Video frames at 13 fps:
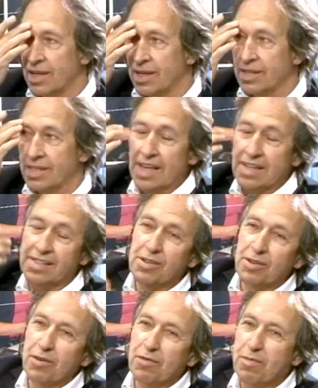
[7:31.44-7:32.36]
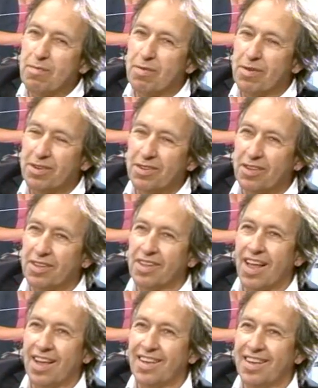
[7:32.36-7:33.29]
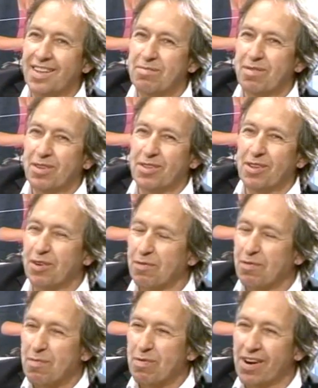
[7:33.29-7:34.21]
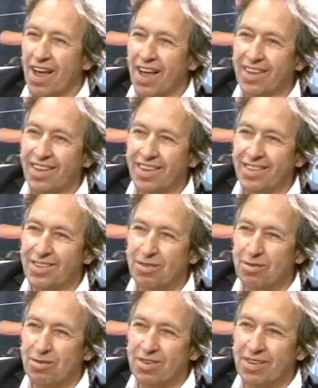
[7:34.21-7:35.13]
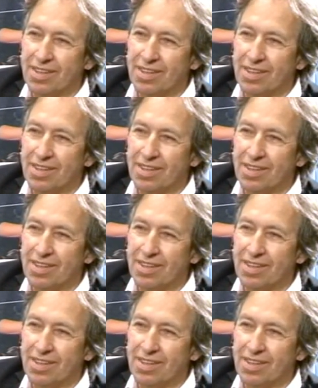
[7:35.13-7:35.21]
Yes, a lot of people don't like it, but a lot of people like it too.